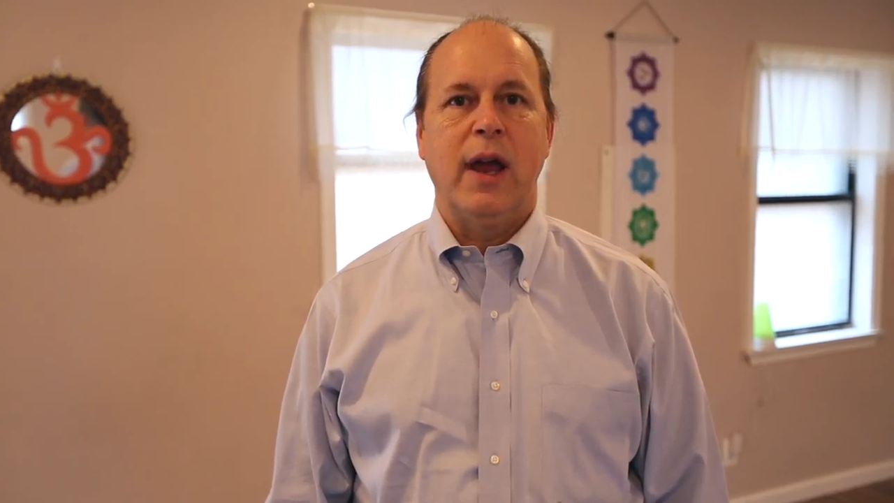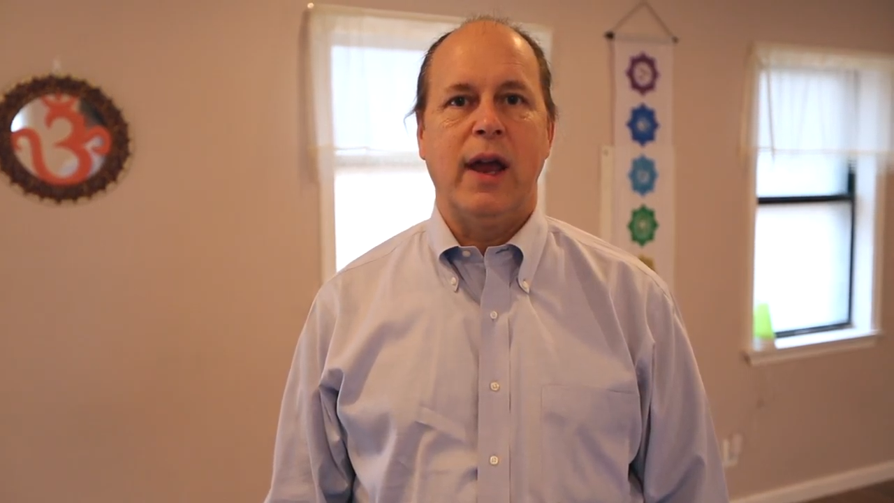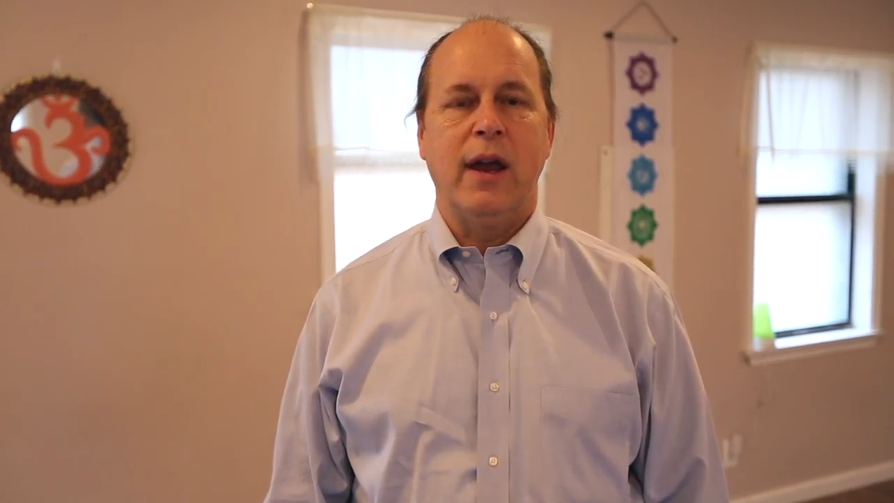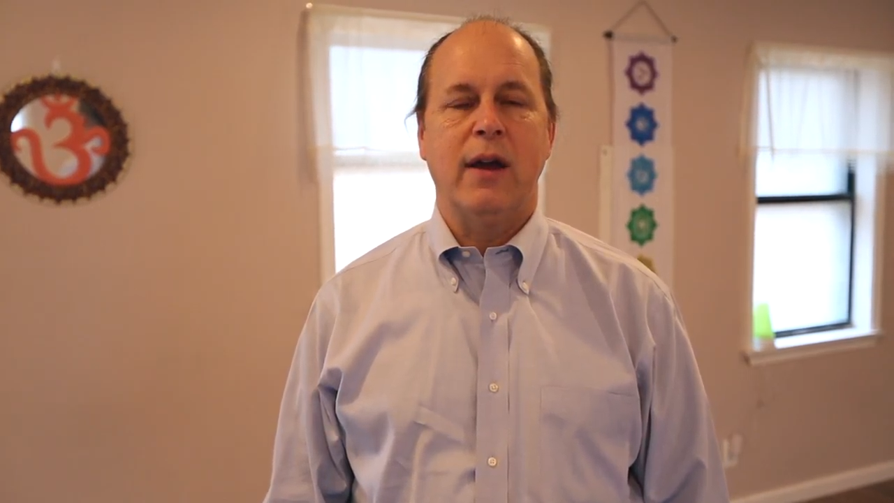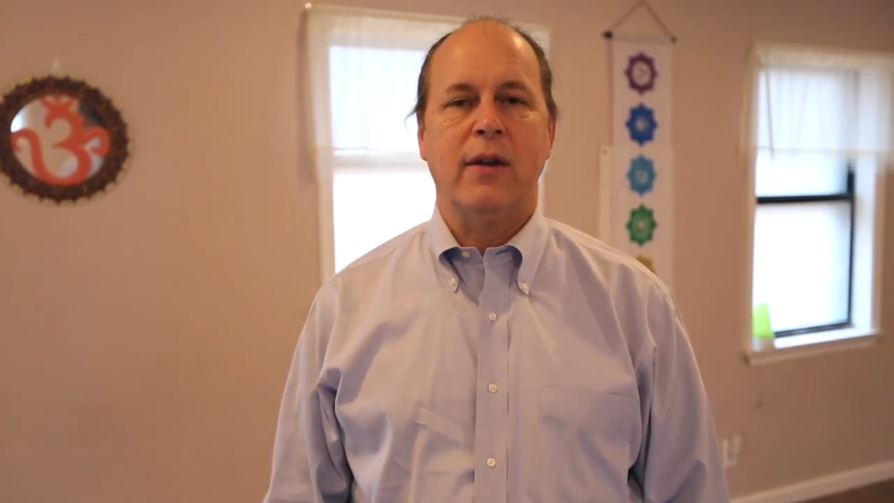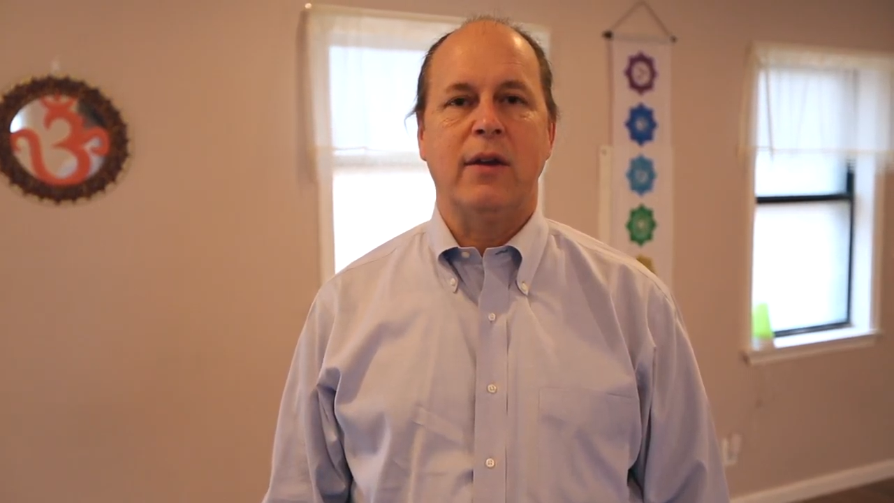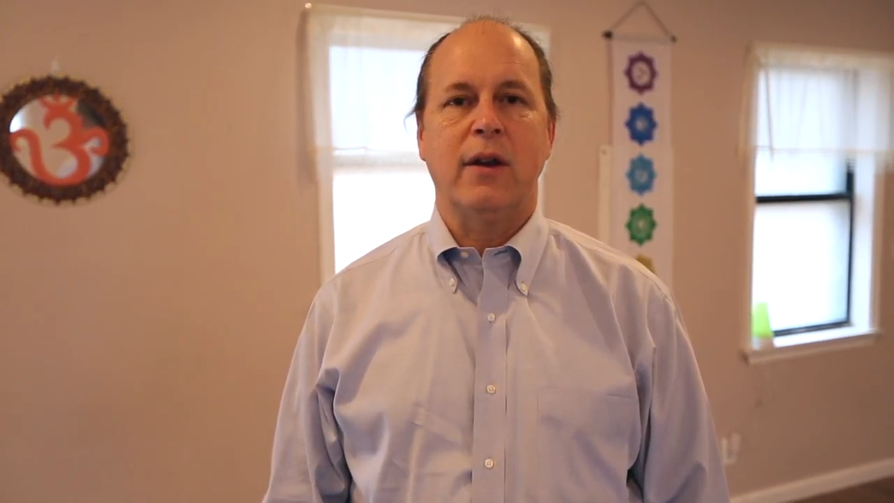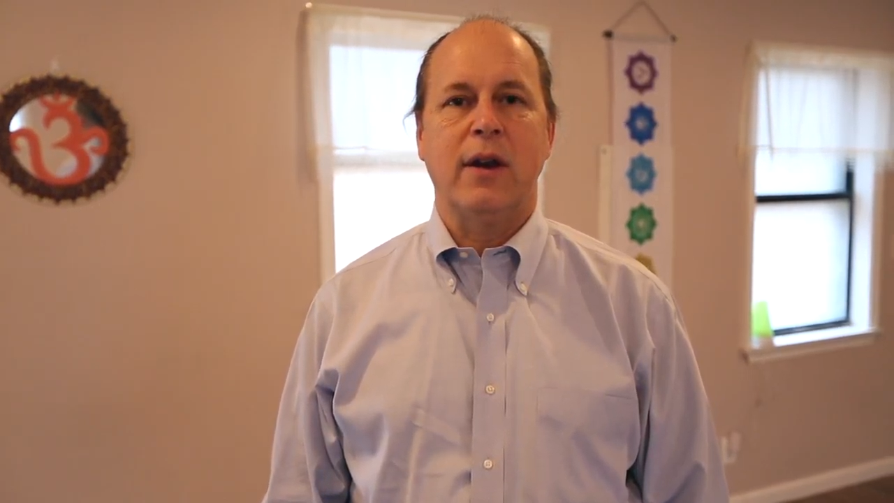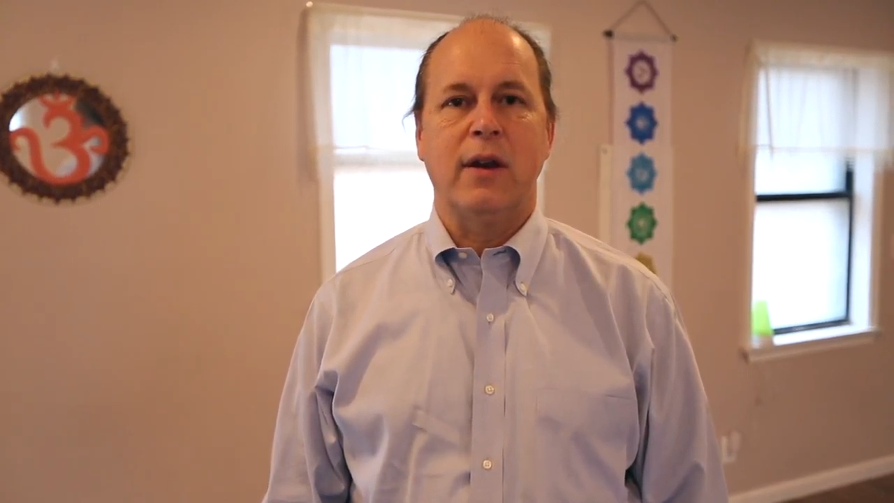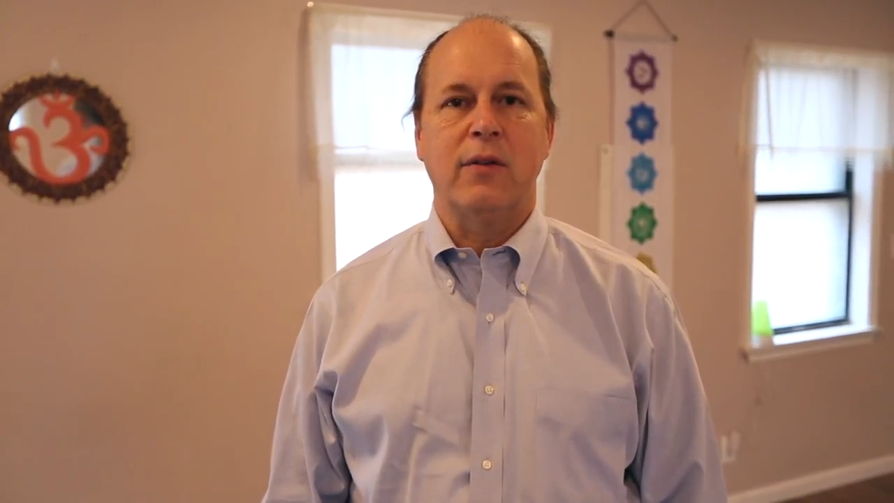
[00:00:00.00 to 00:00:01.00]

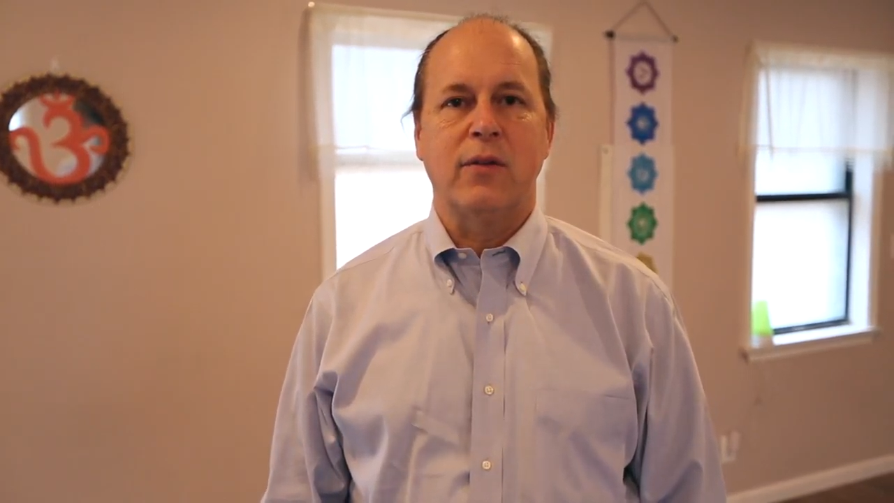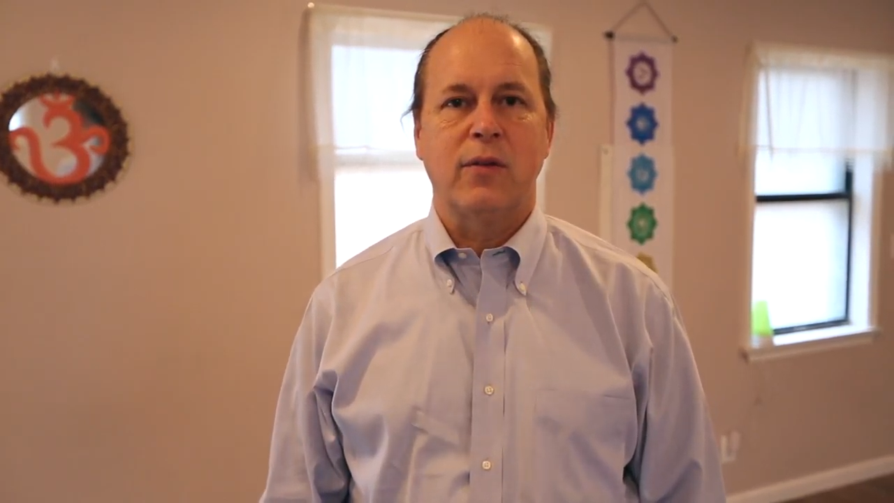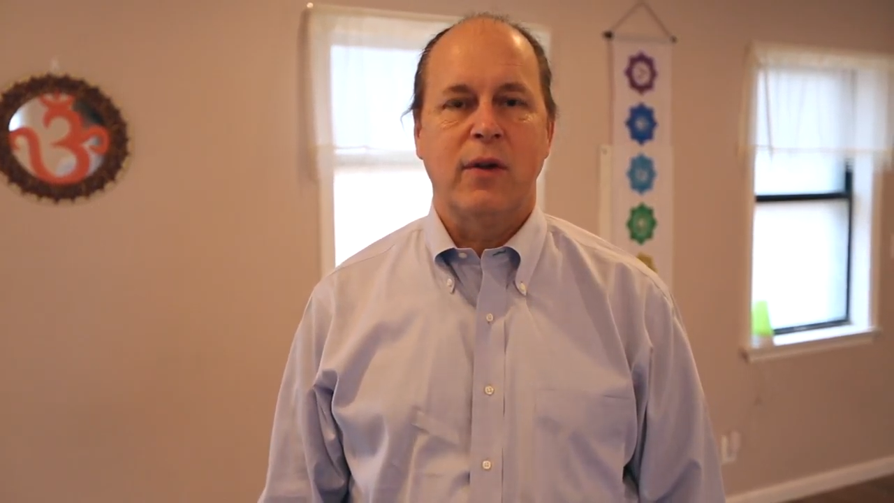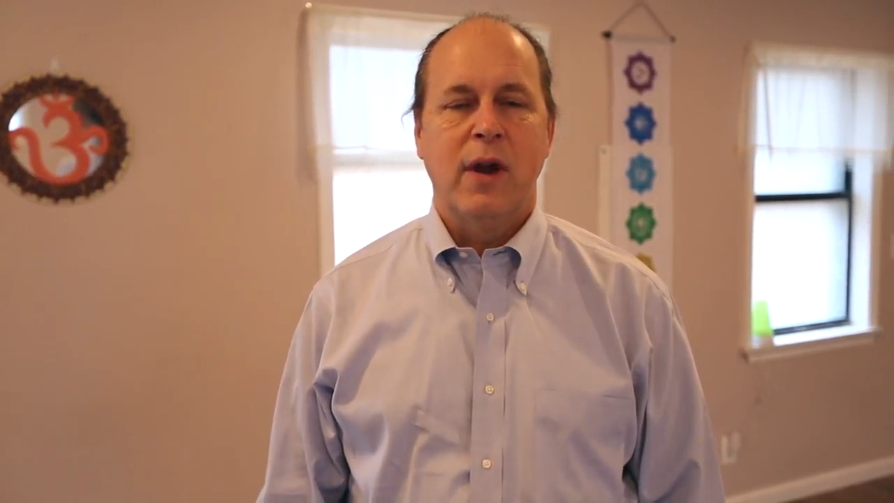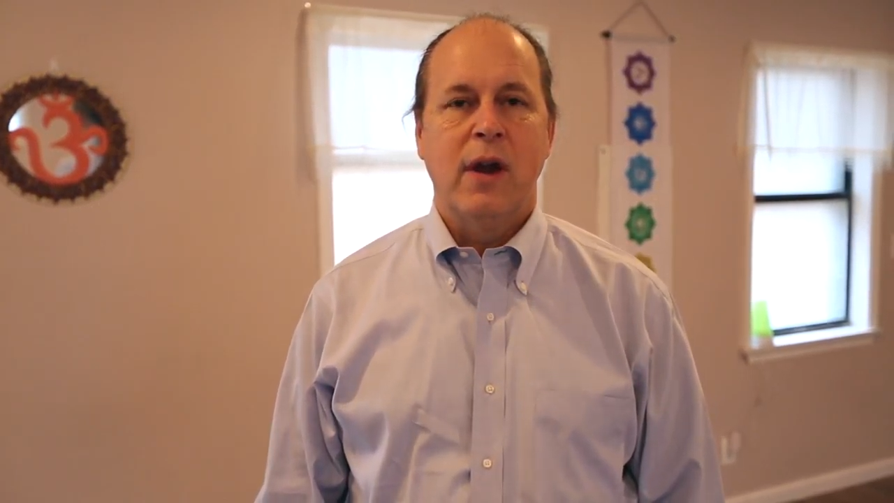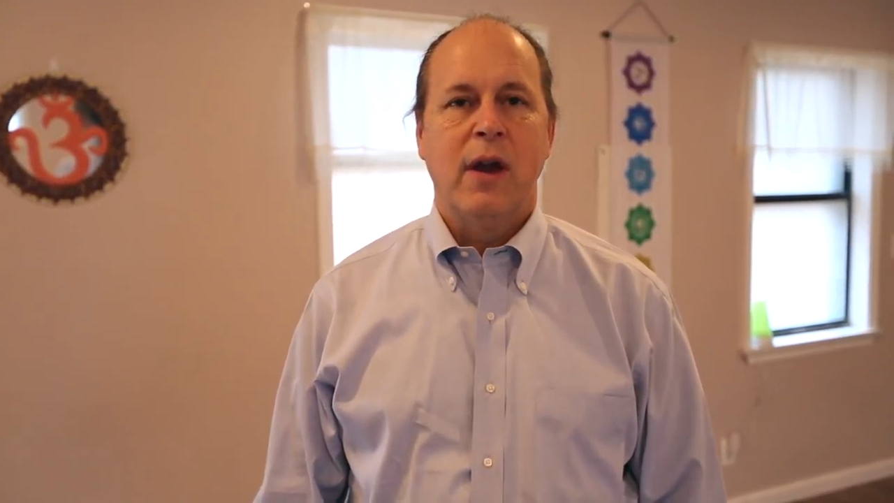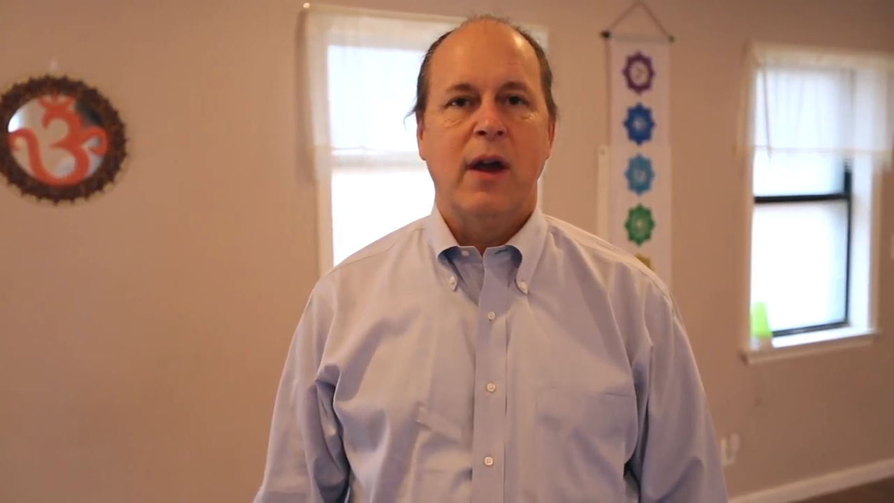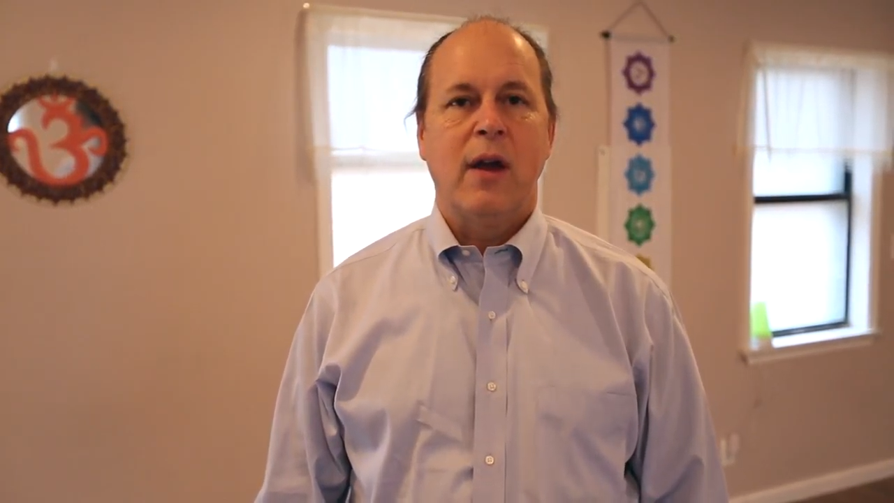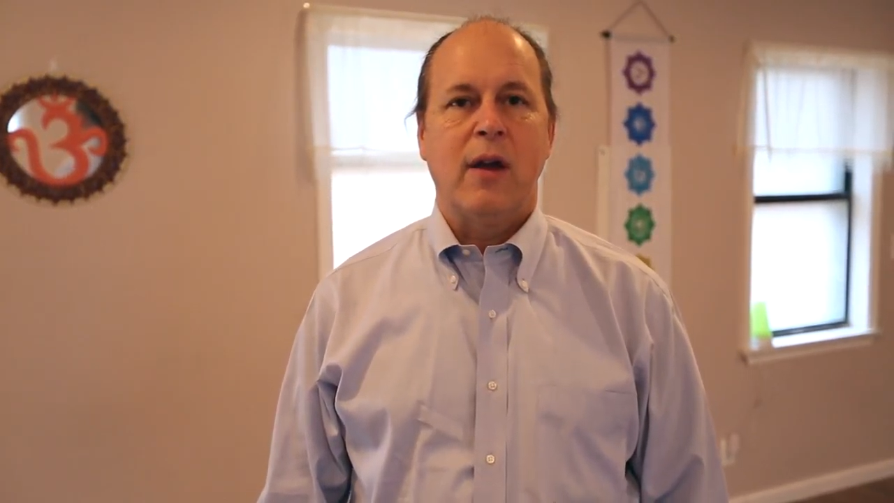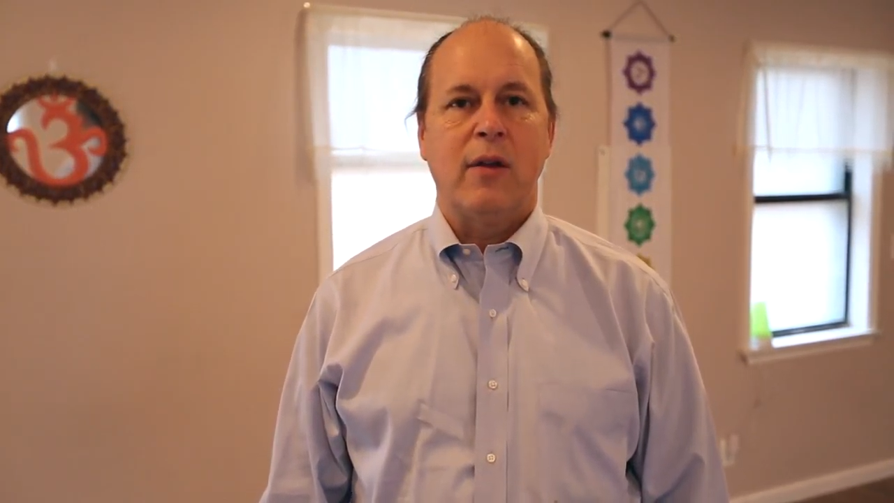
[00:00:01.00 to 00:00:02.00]
and
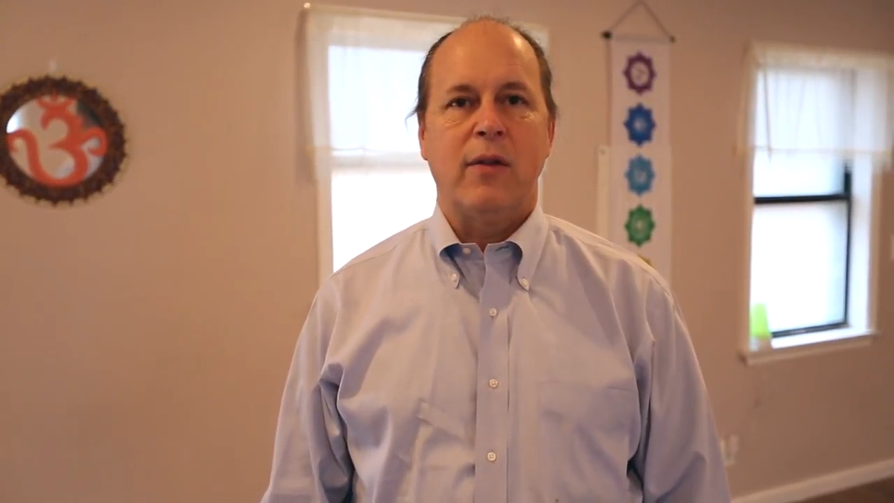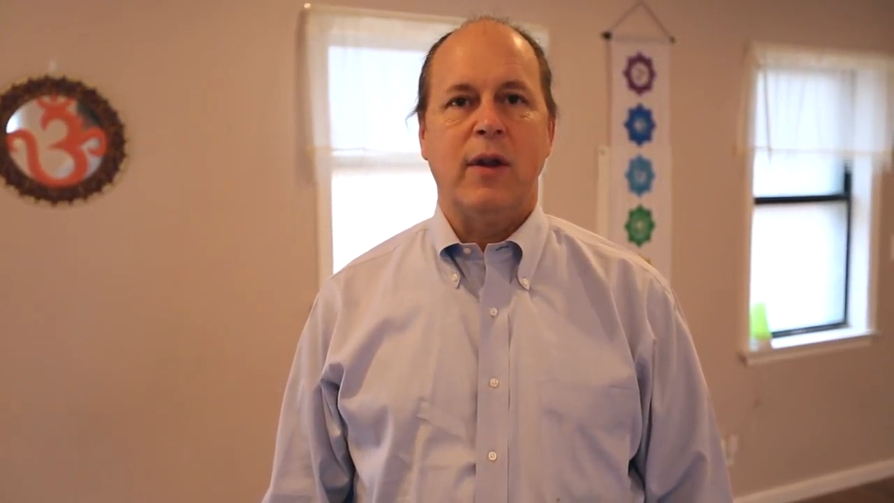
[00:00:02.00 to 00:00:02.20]
it's